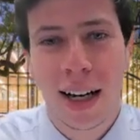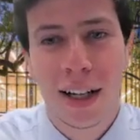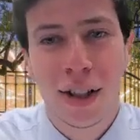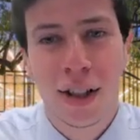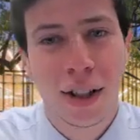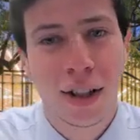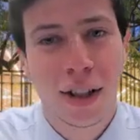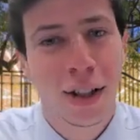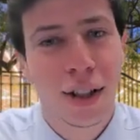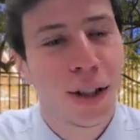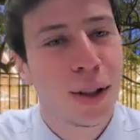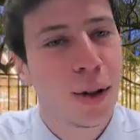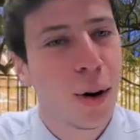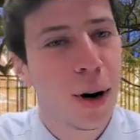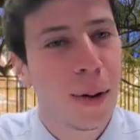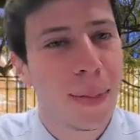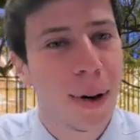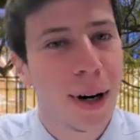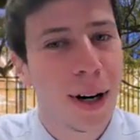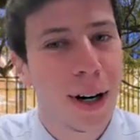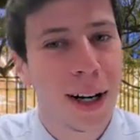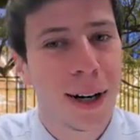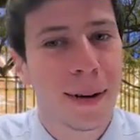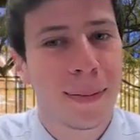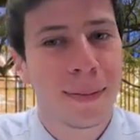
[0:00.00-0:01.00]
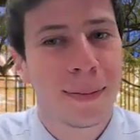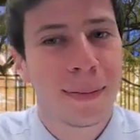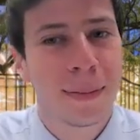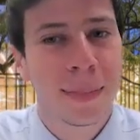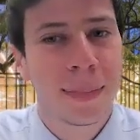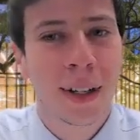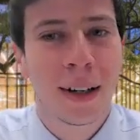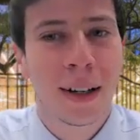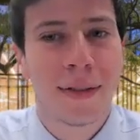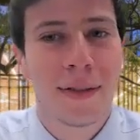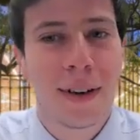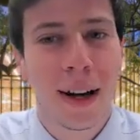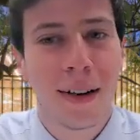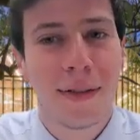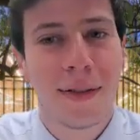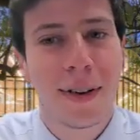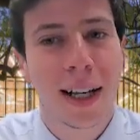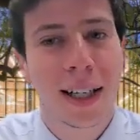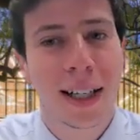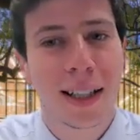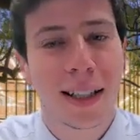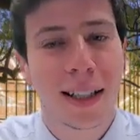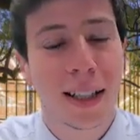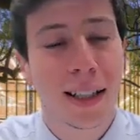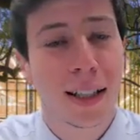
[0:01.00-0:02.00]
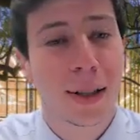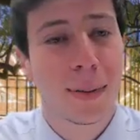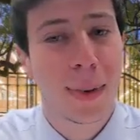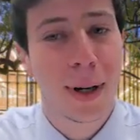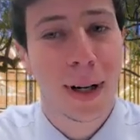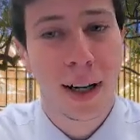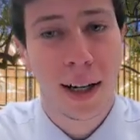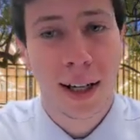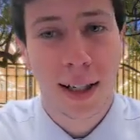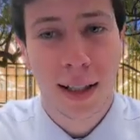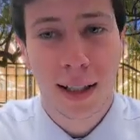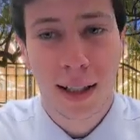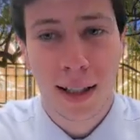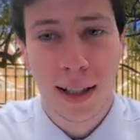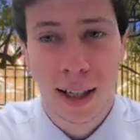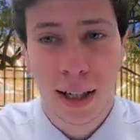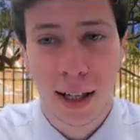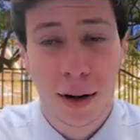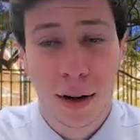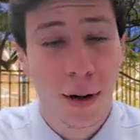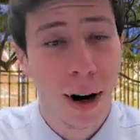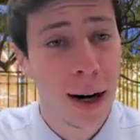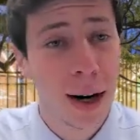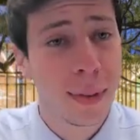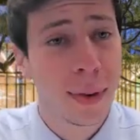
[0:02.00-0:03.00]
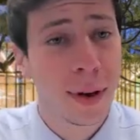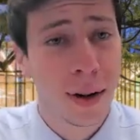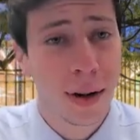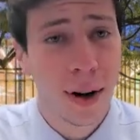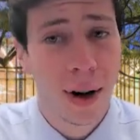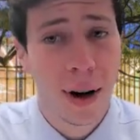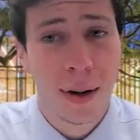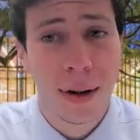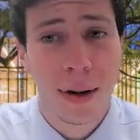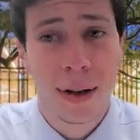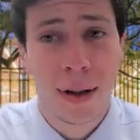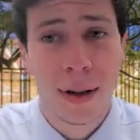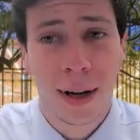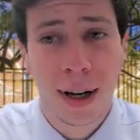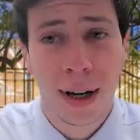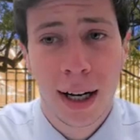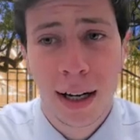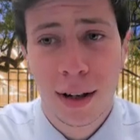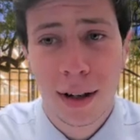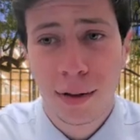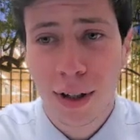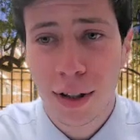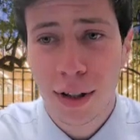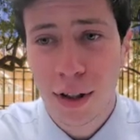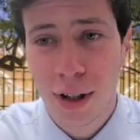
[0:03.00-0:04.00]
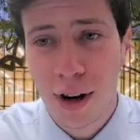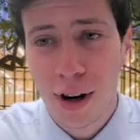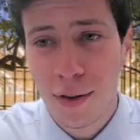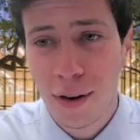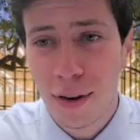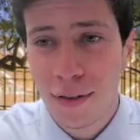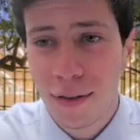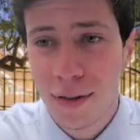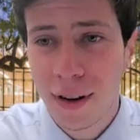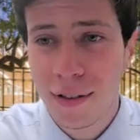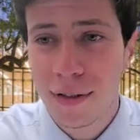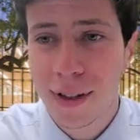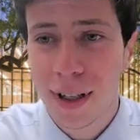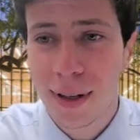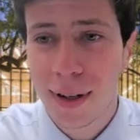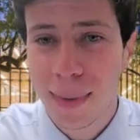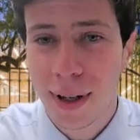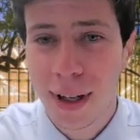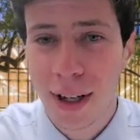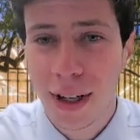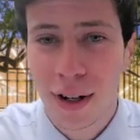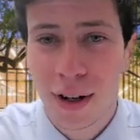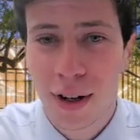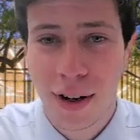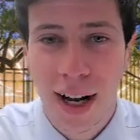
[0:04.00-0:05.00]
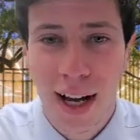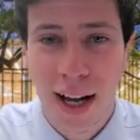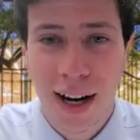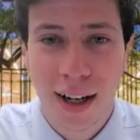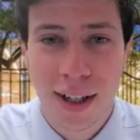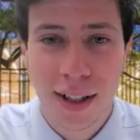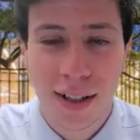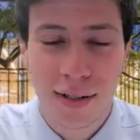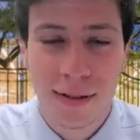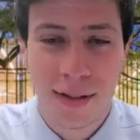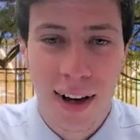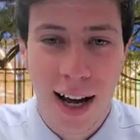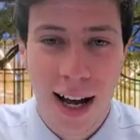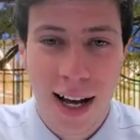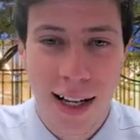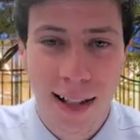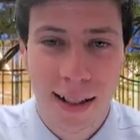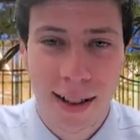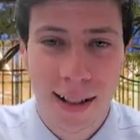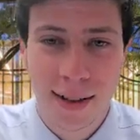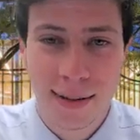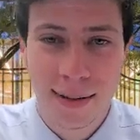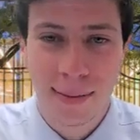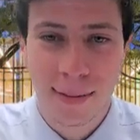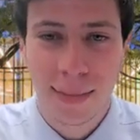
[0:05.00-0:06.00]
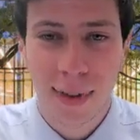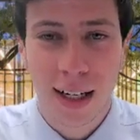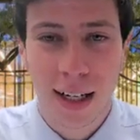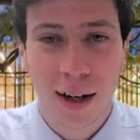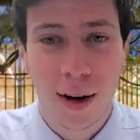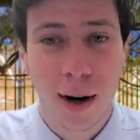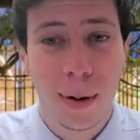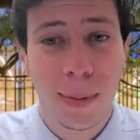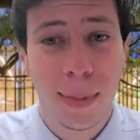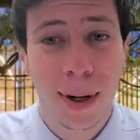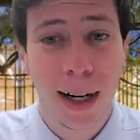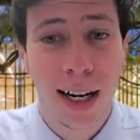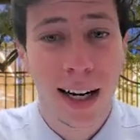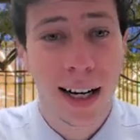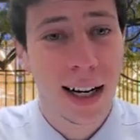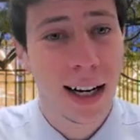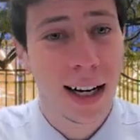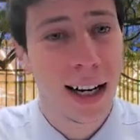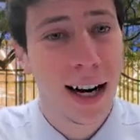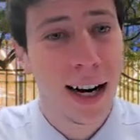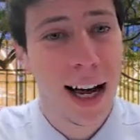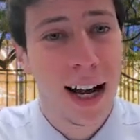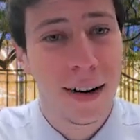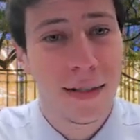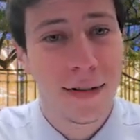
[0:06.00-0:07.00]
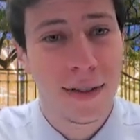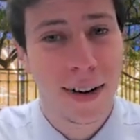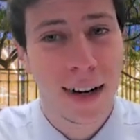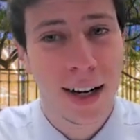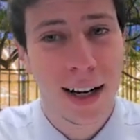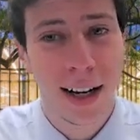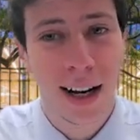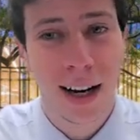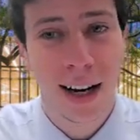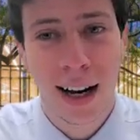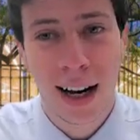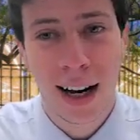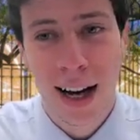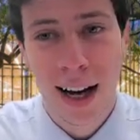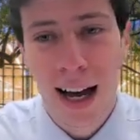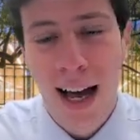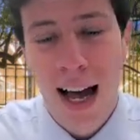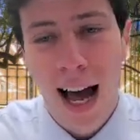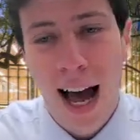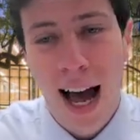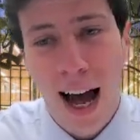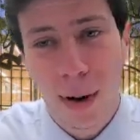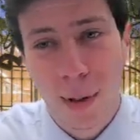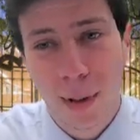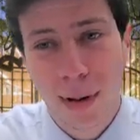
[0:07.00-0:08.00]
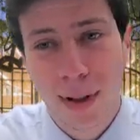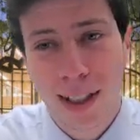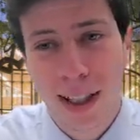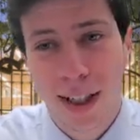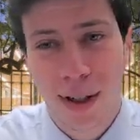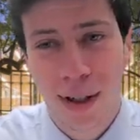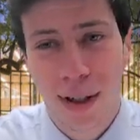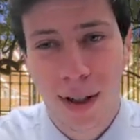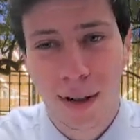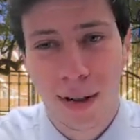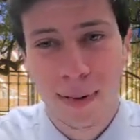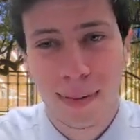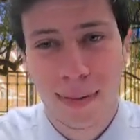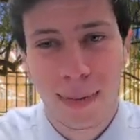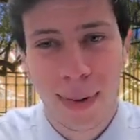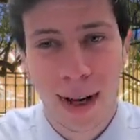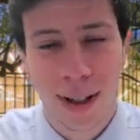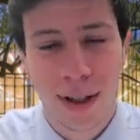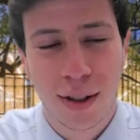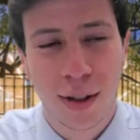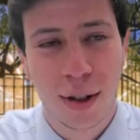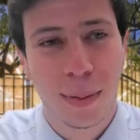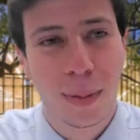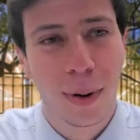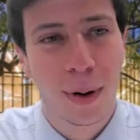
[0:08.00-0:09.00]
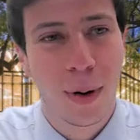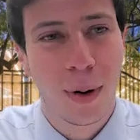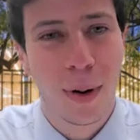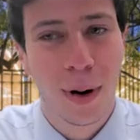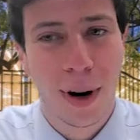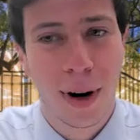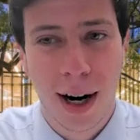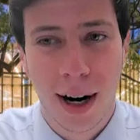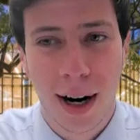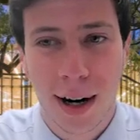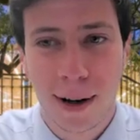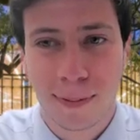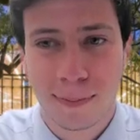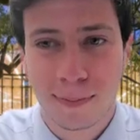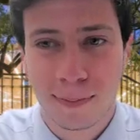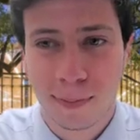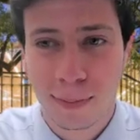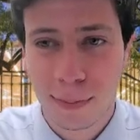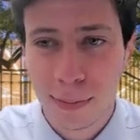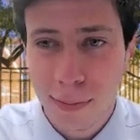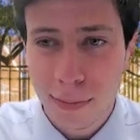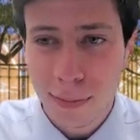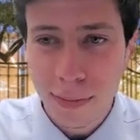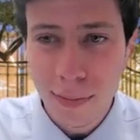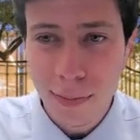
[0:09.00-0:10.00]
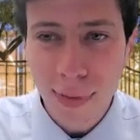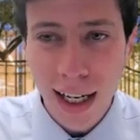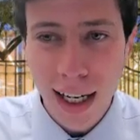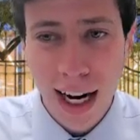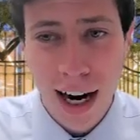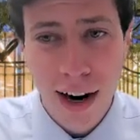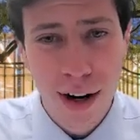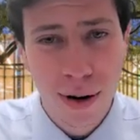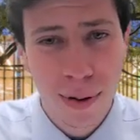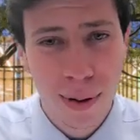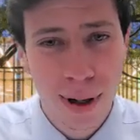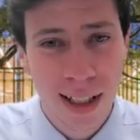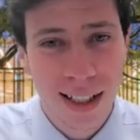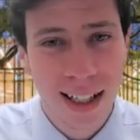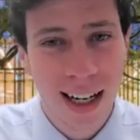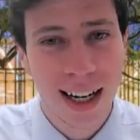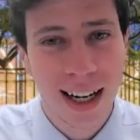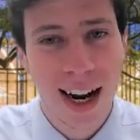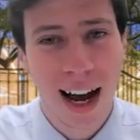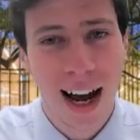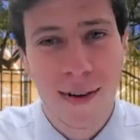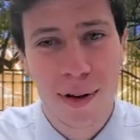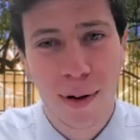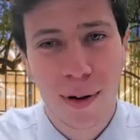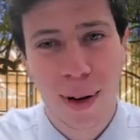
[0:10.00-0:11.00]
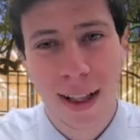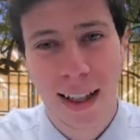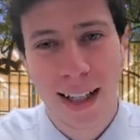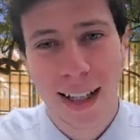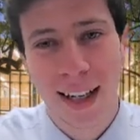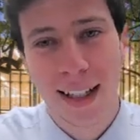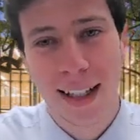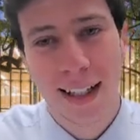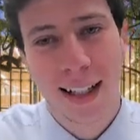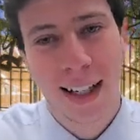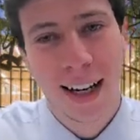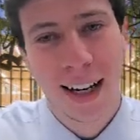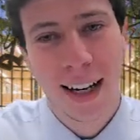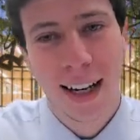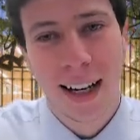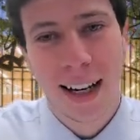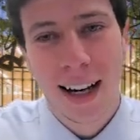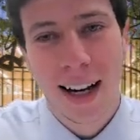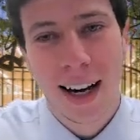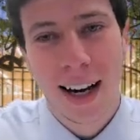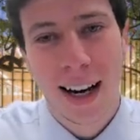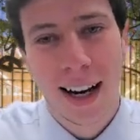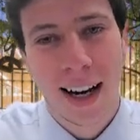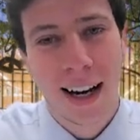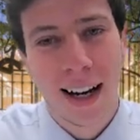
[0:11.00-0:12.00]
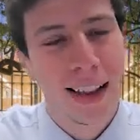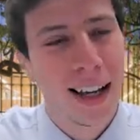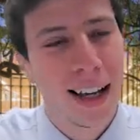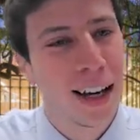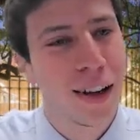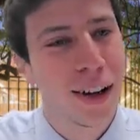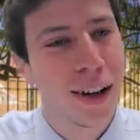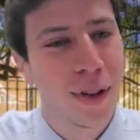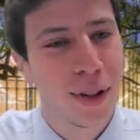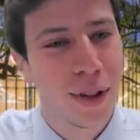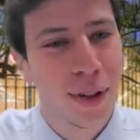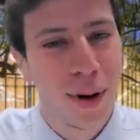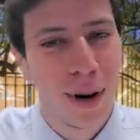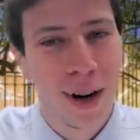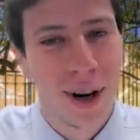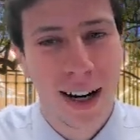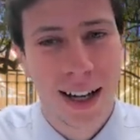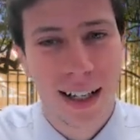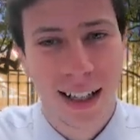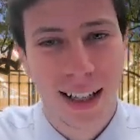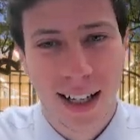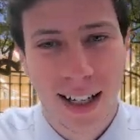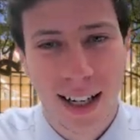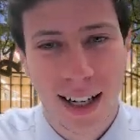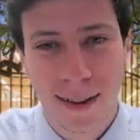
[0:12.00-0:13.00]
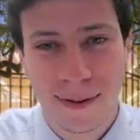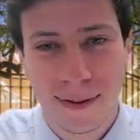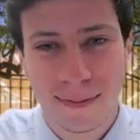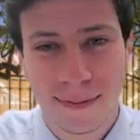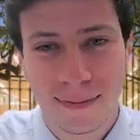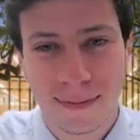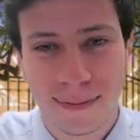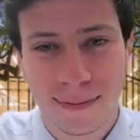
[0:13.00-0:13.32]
In just a short period, FanFix has experienced incredible growth, reaching over 15 million creators and fans, and culminating in an eight-figure acquisition by Superordinary. Harry, we're excited to have you with us, and thank you for joining us today.